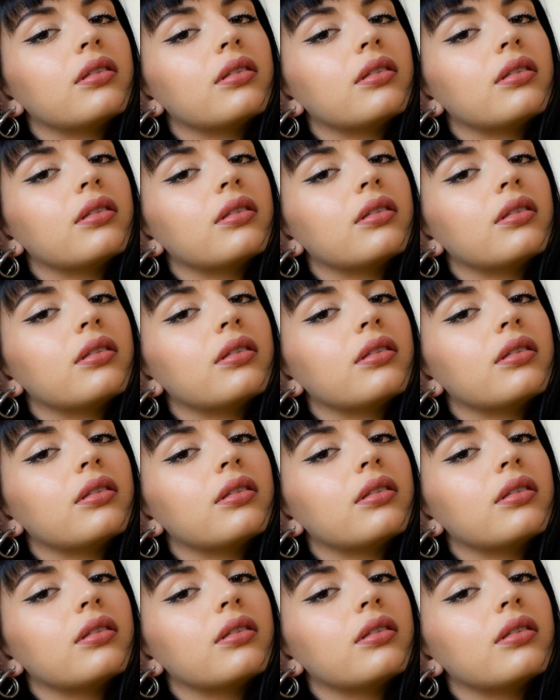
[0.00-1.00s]

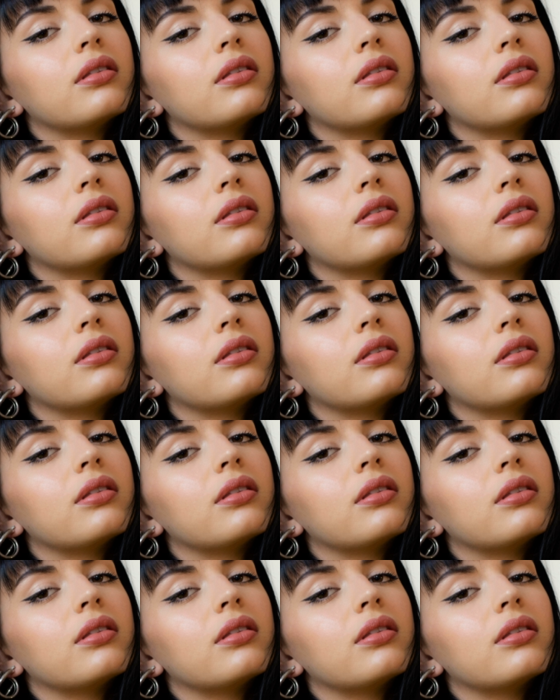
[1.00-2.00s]

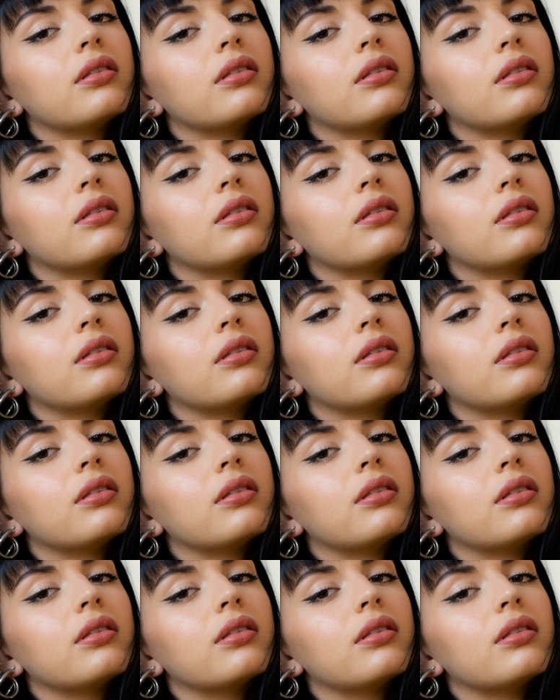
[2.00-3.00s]

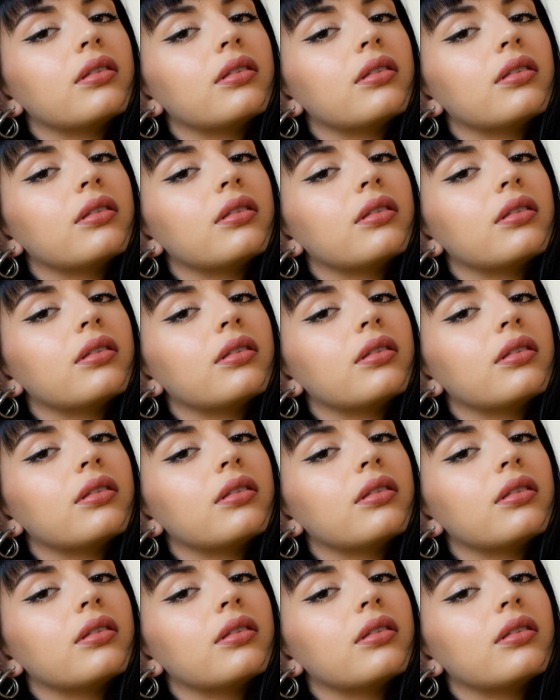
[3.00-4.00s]

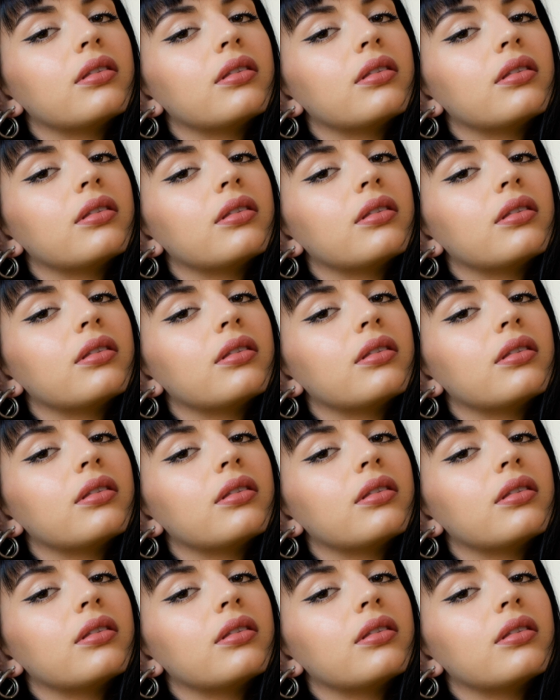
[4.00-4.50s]
The face doesn't move, so there is nothing to read.